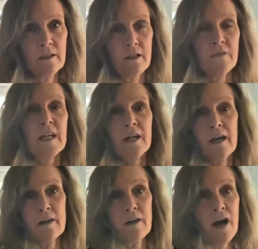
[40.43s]
Then I
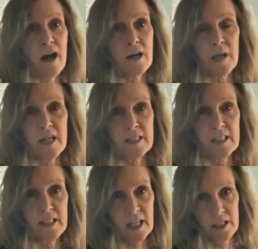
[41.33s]
got hired by a
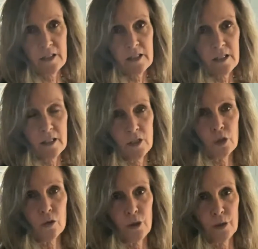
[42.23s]
second
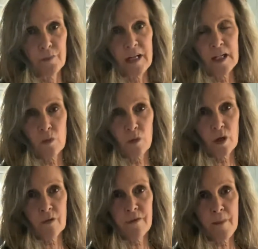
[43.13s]
group that I could
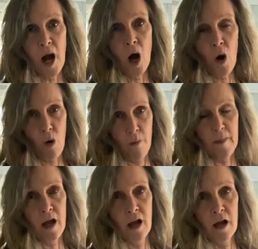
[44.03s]
work from home